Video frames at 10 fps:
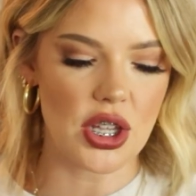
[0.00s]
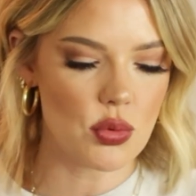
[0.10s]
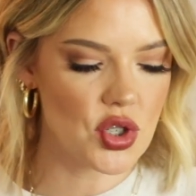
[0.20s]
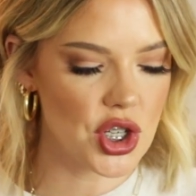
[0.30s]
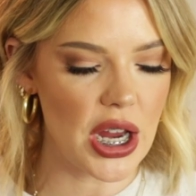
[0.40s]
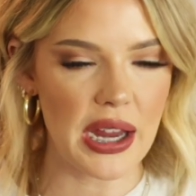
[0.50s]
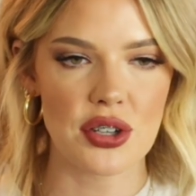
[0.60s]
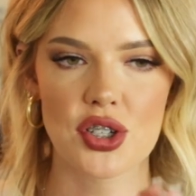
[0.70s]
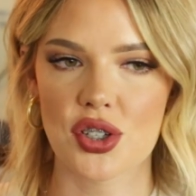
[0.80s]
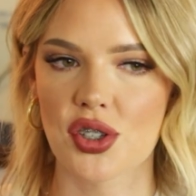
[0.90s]
that you
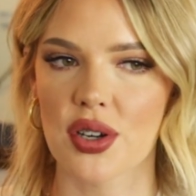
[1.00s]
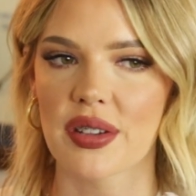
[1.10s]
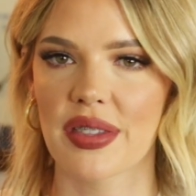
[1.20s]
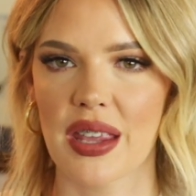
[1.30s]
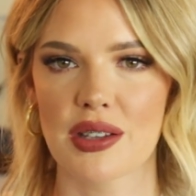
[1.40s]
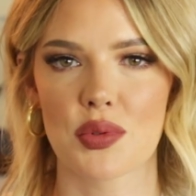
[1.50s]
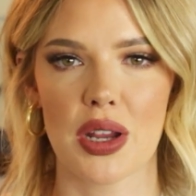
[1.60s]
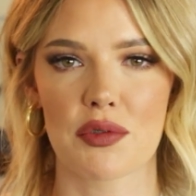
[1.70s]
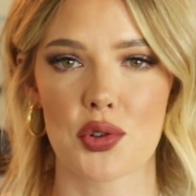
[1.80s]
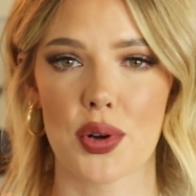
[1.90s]
change certain things when
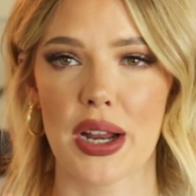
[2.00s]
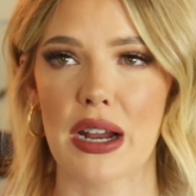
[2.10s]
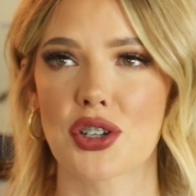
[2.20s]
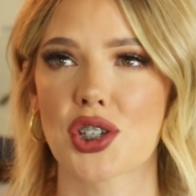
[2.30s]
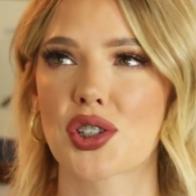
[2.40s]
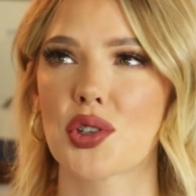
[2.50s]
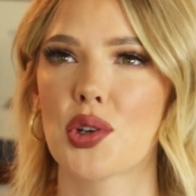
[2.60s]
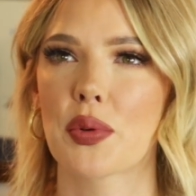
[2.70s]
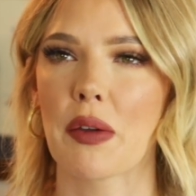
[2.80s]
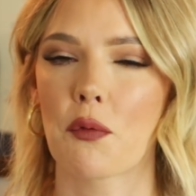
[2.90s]
you have shorter hair just so you
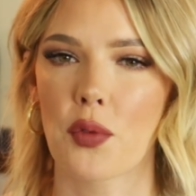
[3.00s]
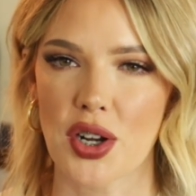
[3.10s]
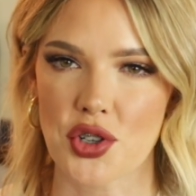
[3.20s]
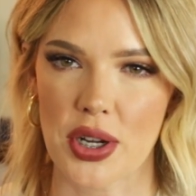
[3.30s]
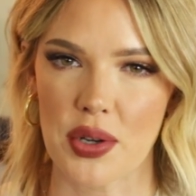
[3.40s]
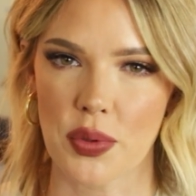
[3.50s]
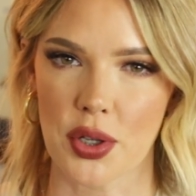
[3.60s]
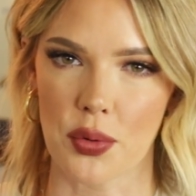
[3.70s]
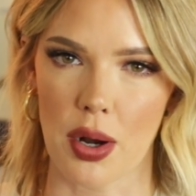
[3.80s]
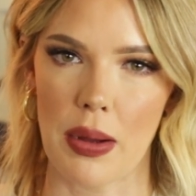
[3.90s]
don't get frustrated with
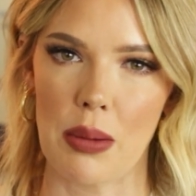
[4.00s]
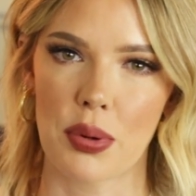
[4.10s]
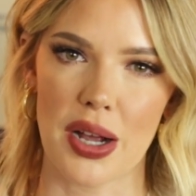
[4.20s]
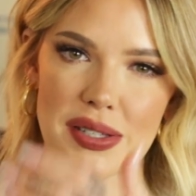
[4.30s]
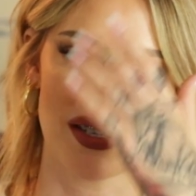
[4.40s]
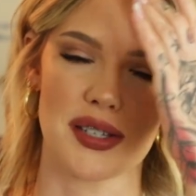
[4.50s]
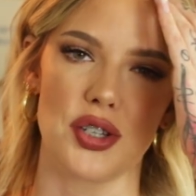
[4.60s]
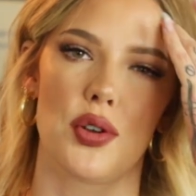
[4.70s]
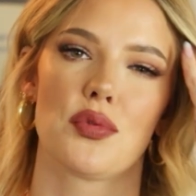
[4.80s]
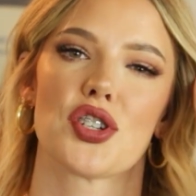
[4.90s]
the grow out process and
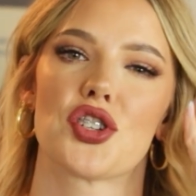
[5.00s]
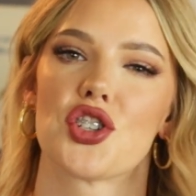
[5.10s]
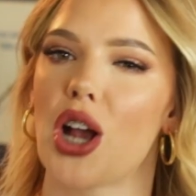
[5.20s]
you don't just